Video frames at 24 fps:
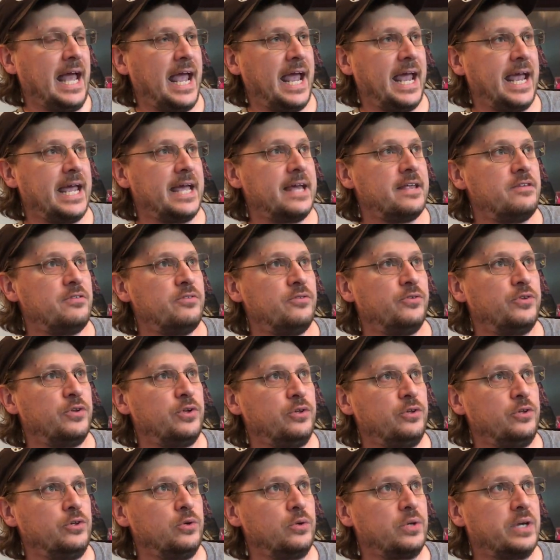and
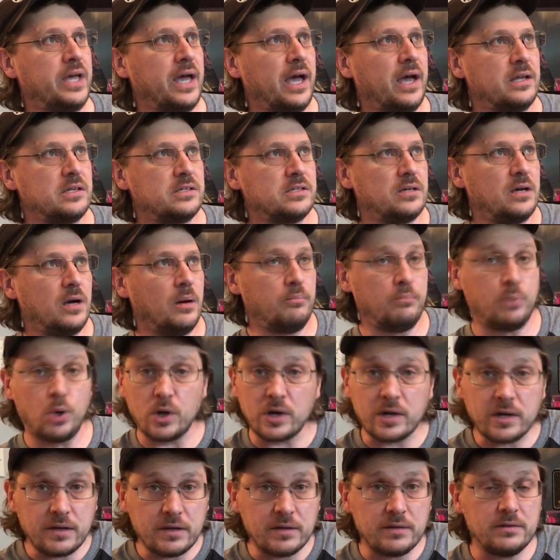you get a
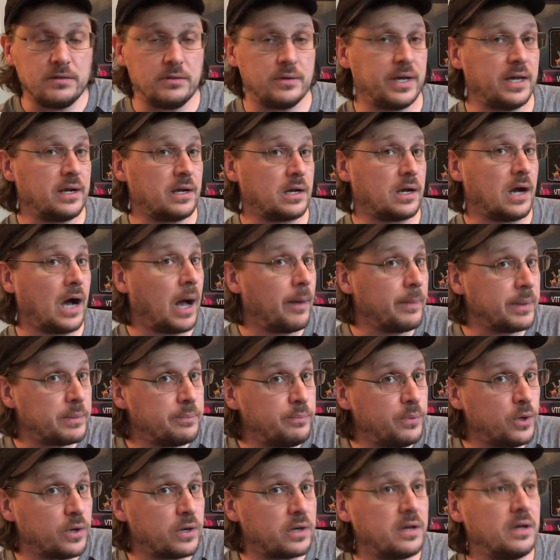book, you get a comic
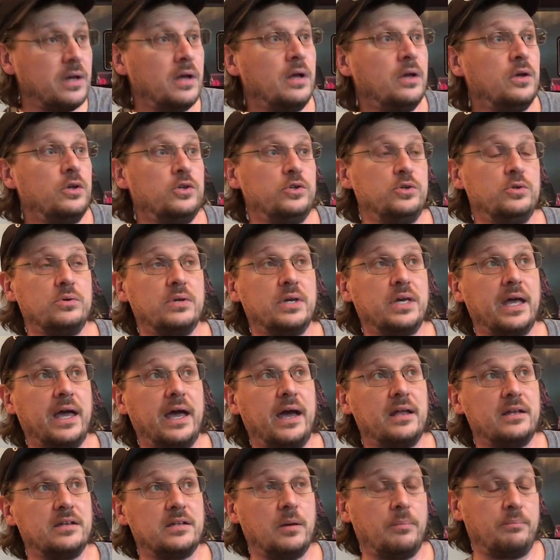book, you
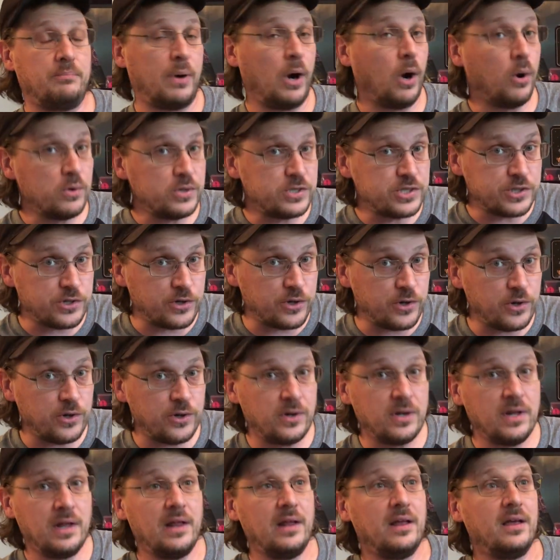get a
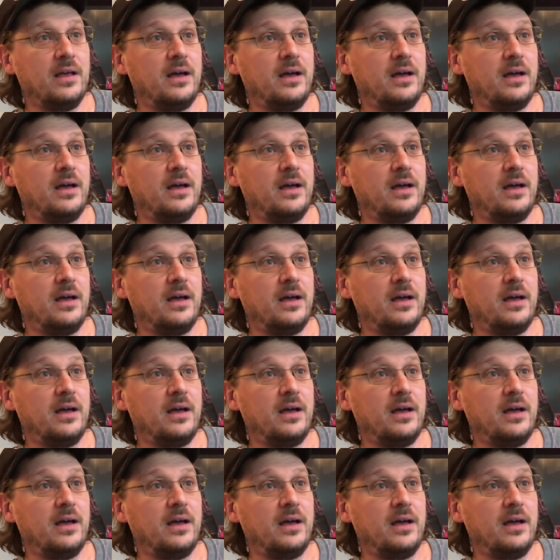poster.